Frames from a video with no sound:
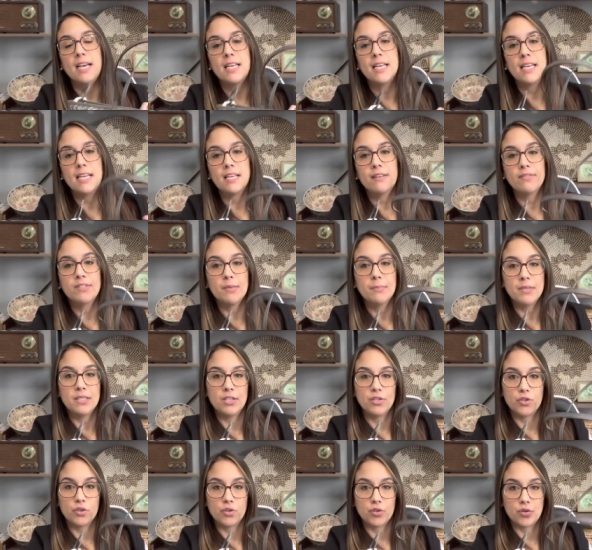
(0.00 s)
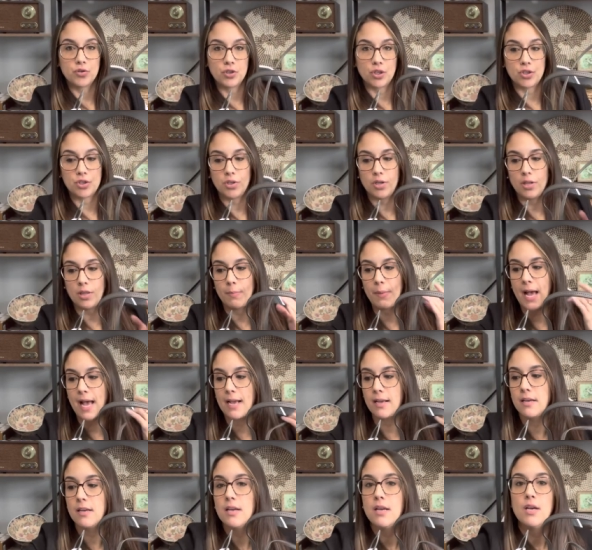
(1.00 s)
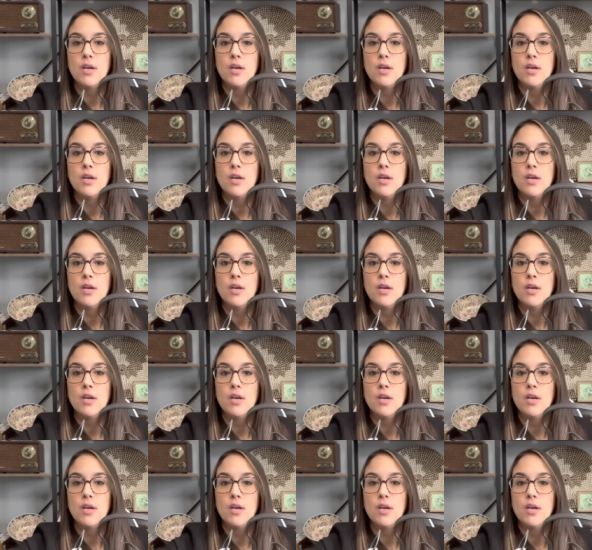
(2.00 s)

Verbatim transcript: and it gives some additional structure to the bag.